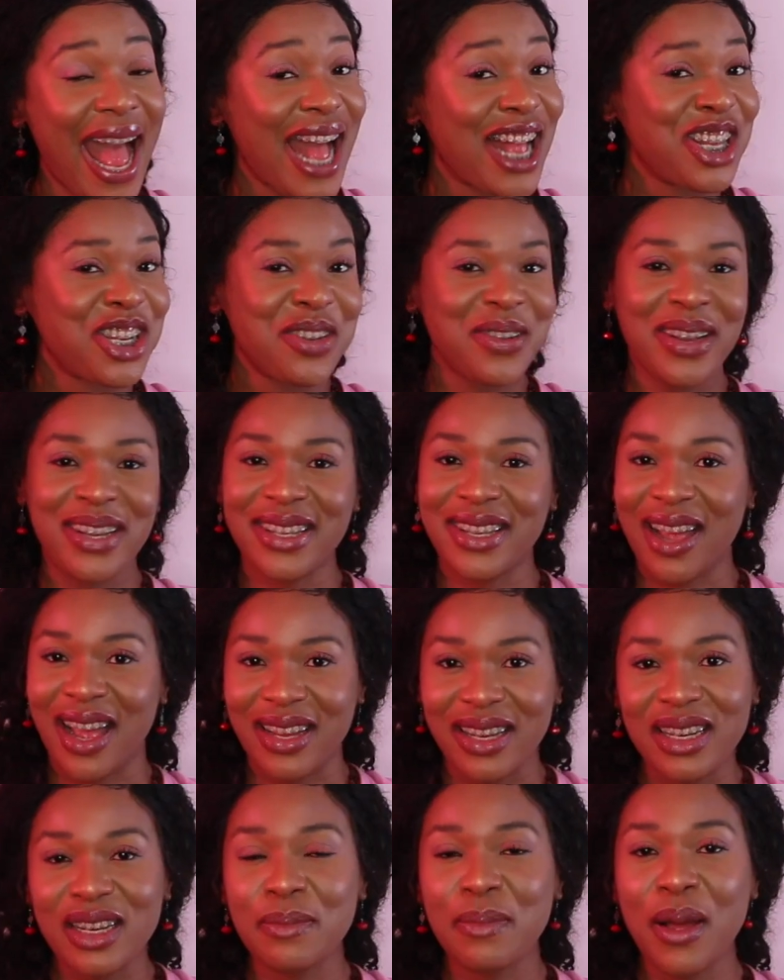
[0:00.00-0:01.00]
Aren't you
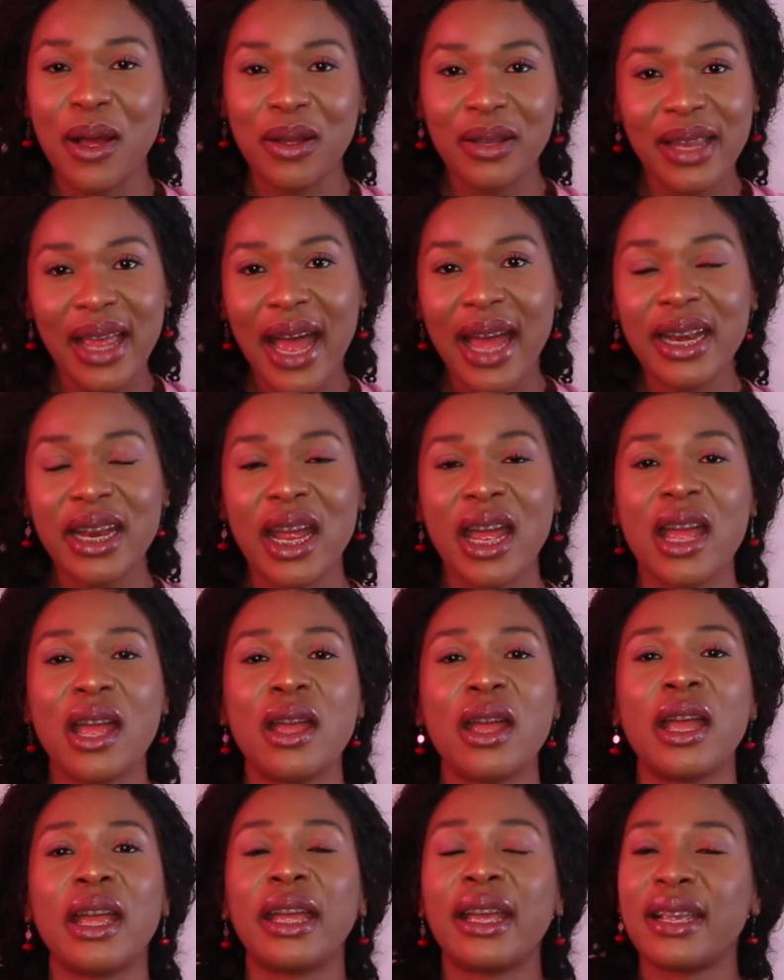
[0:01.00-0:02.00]
excited about that?
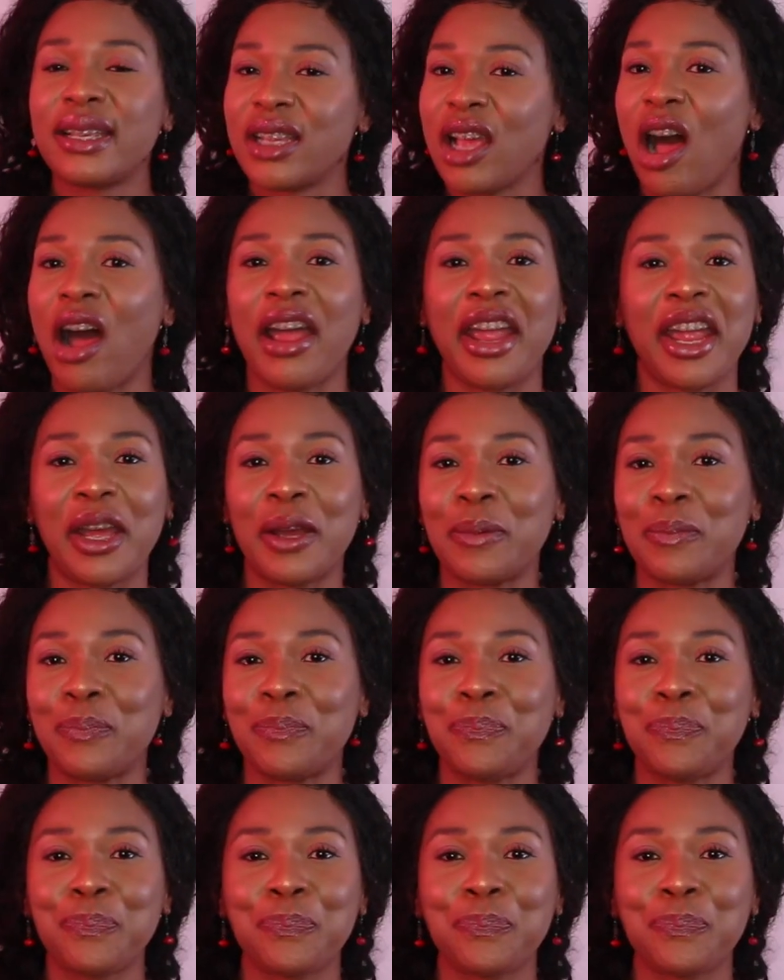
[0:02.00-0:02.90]
Because I am.